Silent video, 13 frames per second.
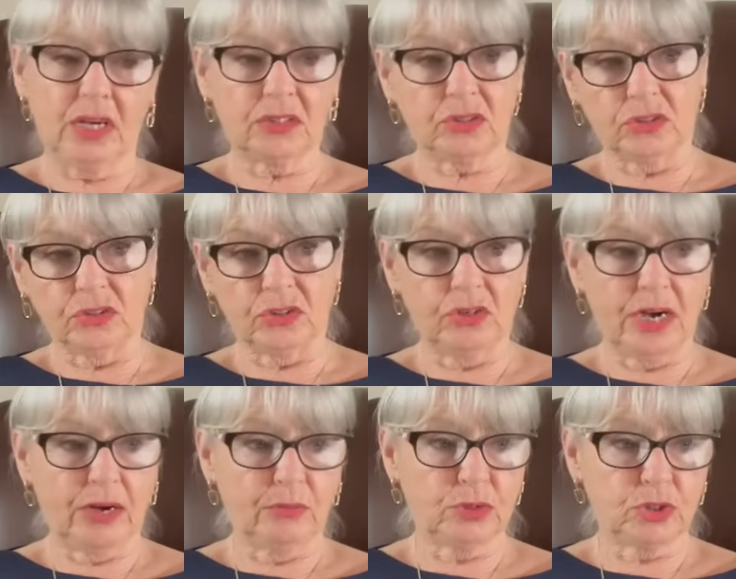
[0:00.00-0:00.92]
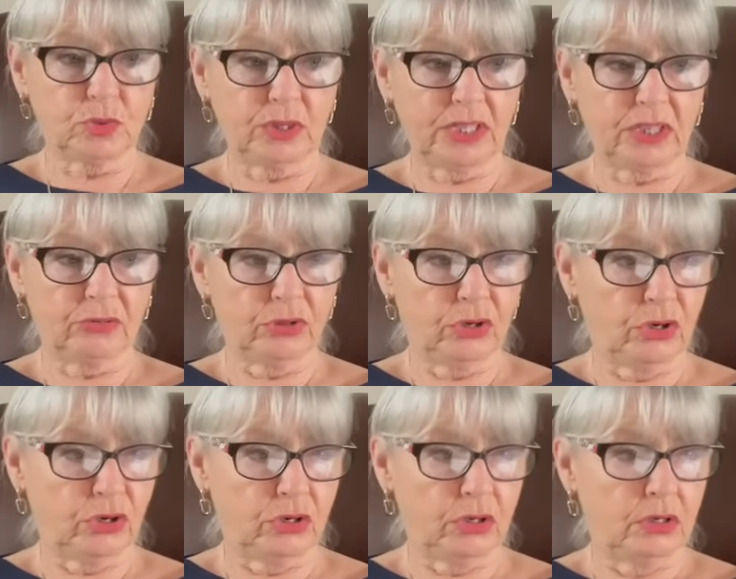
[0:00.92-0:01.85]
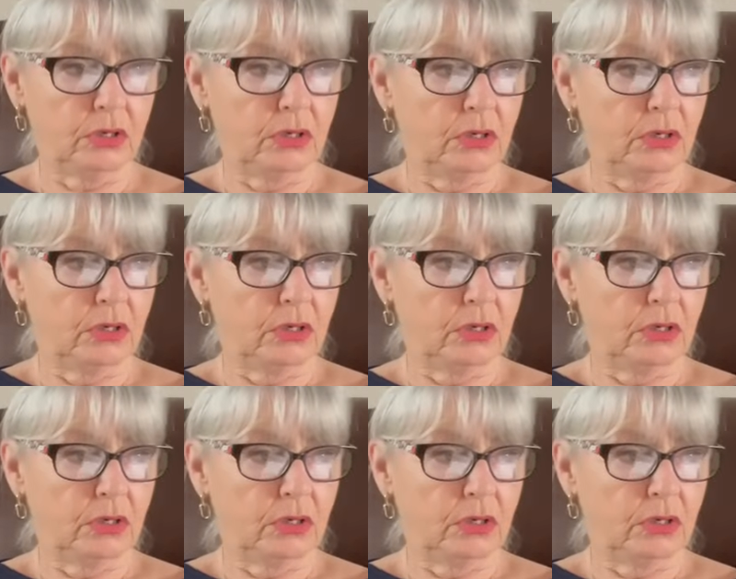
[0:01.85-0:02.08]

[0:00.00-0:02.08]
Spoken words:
I don't know, how much will it grow?